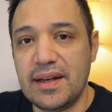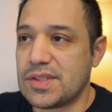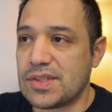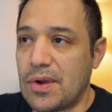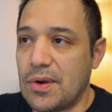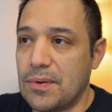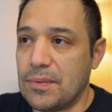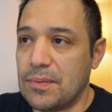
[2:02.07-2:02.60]

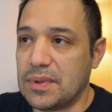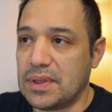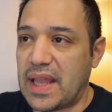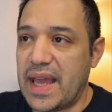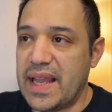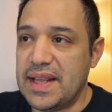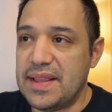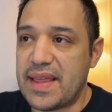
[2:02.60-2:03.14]
So
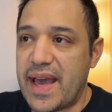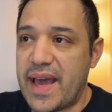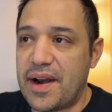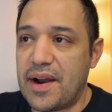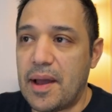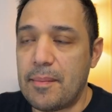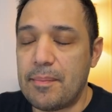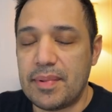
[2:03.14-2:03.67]
lining that
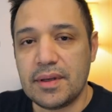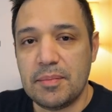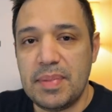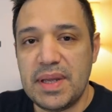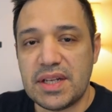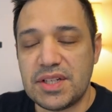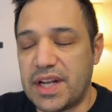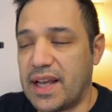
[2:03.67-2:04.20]
up could
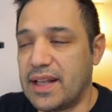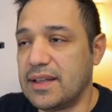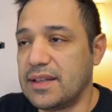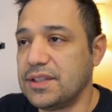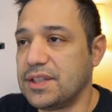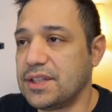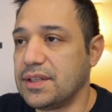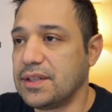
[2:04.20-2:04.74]
be a
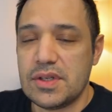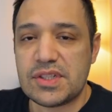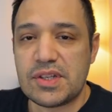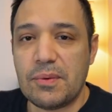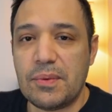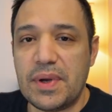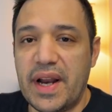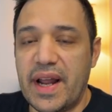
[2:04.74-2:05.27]
challenge. So
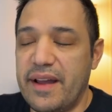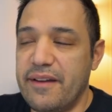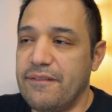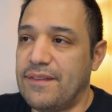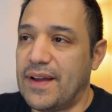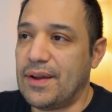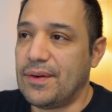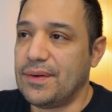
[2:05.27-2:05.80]
what I
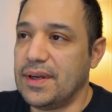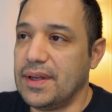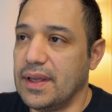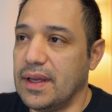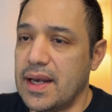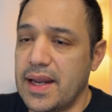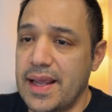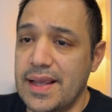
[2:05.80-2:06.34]
found
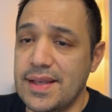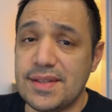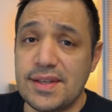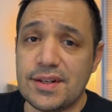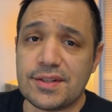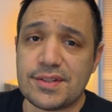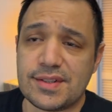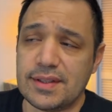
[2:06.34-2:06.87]
an
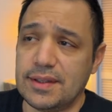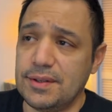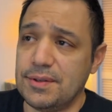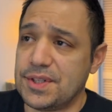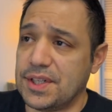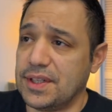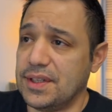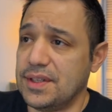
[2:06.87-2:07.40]
easier
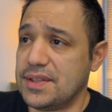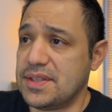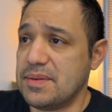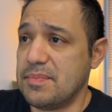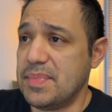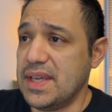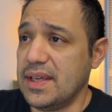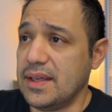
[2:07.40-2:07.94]
solution to
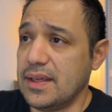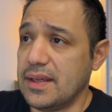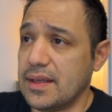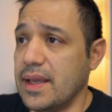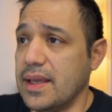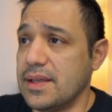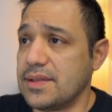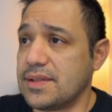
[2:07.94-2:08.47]
be
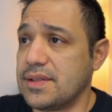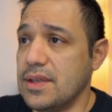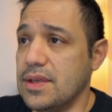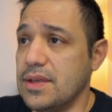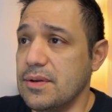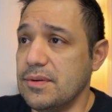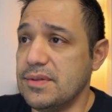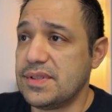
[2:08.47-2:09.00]
is
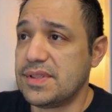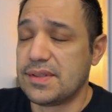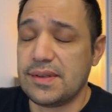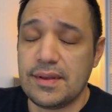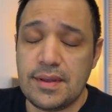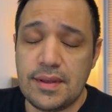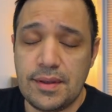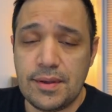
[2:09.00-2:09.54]
use
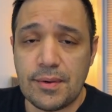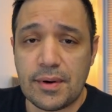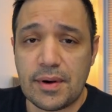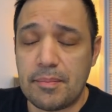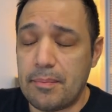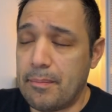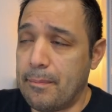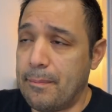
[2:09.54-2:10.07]
your
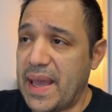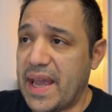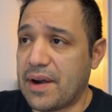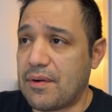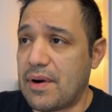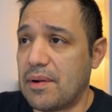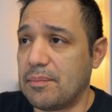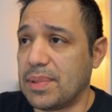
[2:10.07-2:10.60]

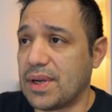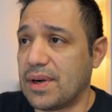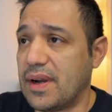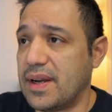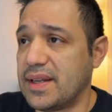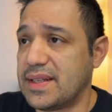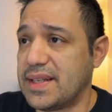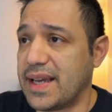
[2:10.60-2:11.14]
background blur
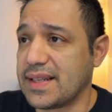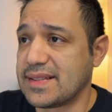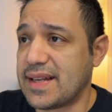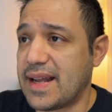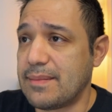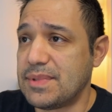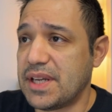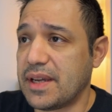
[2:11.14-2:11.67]
on a text
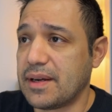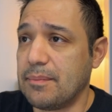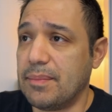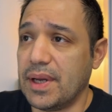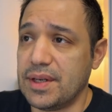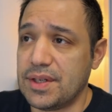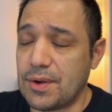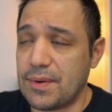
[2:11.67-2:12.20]
object,
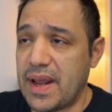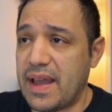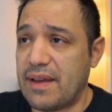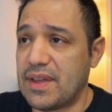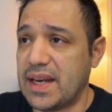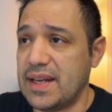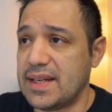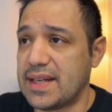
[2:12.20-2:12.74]
but don't
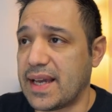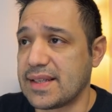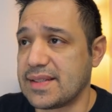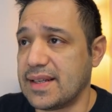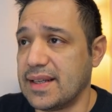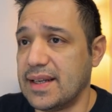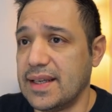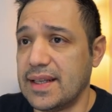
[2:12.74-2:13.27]
have any
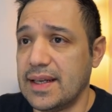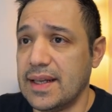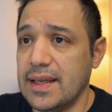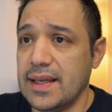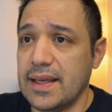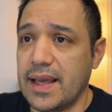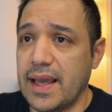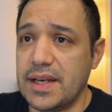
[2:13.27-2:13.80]
text in it,
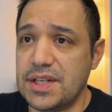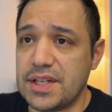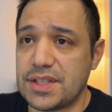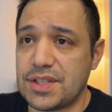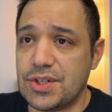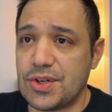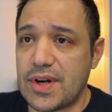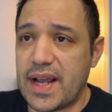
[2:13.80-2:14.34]
and
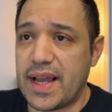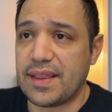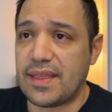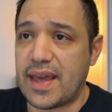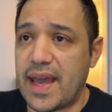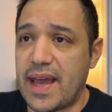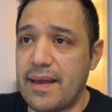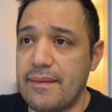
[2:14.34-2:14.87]
just drag
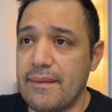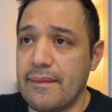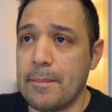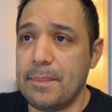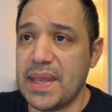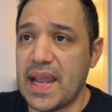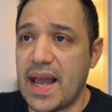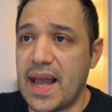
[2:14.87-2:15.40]
that
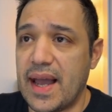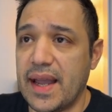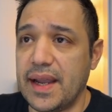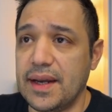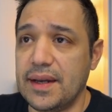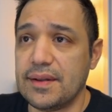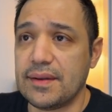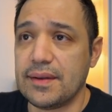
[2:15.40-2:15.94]

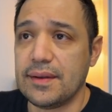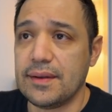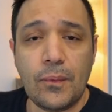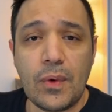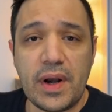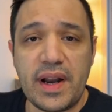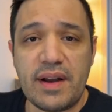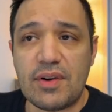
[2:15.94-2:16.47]
behind
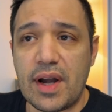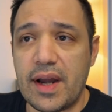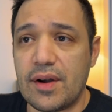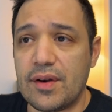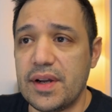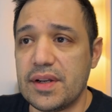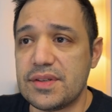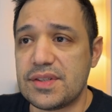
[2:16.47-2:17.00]
whatever
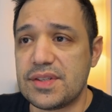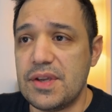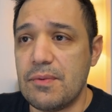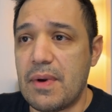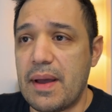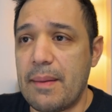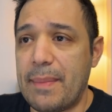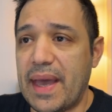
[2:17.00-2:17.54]
areas you
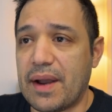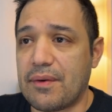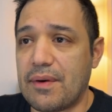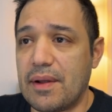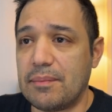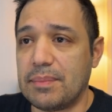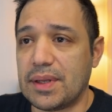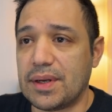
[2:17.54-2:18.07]
want
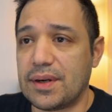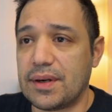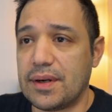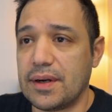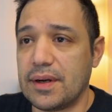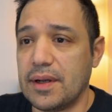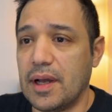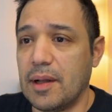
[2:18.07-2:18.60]
background blur
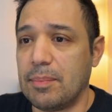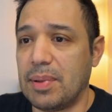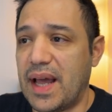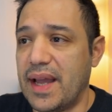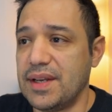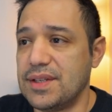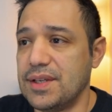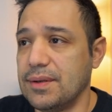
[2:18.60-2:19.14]

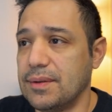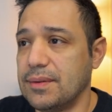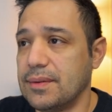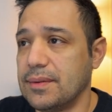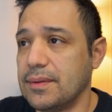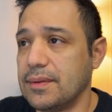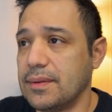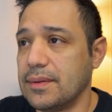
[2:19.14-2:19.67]
applied to.
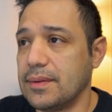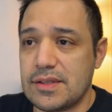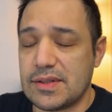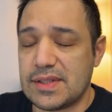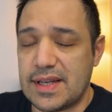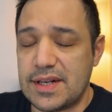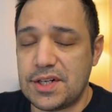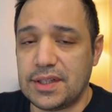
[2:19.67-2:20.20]
So
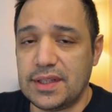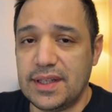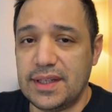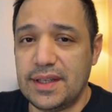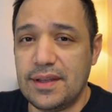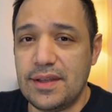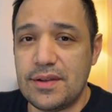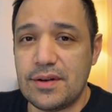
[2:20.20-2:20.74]

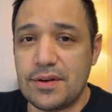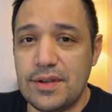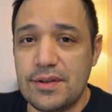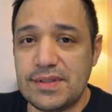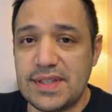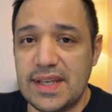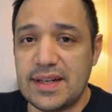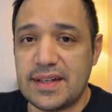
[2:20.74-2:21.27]
essentially you're
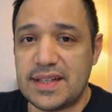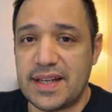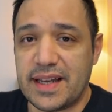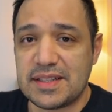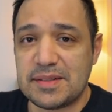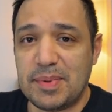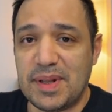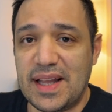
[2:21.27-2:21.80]
using a
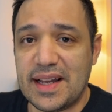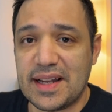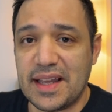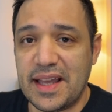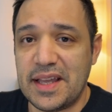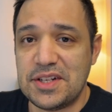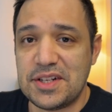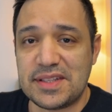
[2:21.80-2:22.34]
text block
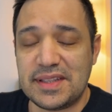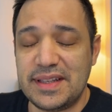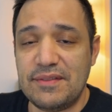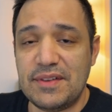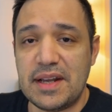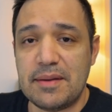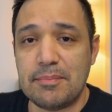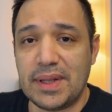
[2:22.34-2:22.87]
and just
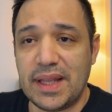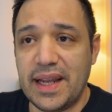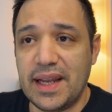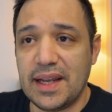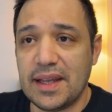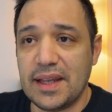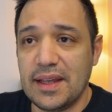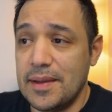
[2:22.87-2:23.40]
leaving it
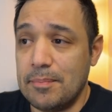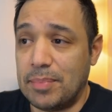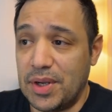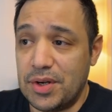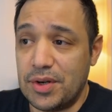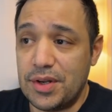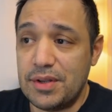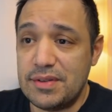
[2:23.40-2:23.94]
blank,
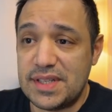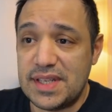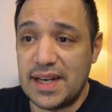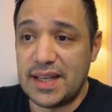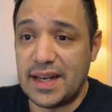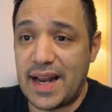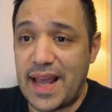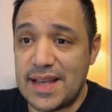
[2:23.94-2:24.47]
but you're using
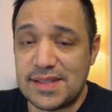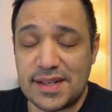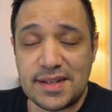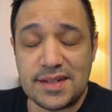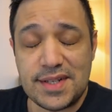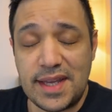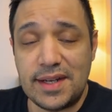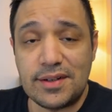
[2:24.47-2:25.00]
it as a
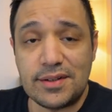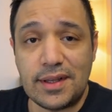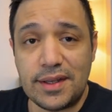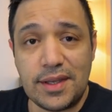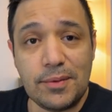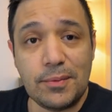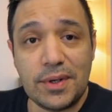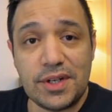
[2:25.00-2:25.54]
container
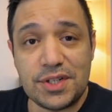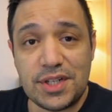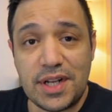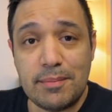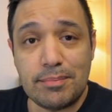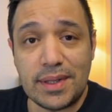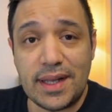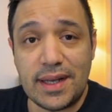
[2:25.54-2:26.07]
like you would a
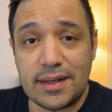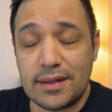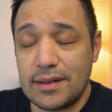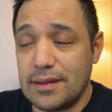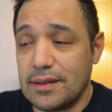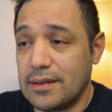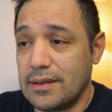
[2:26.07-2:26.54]
shape block.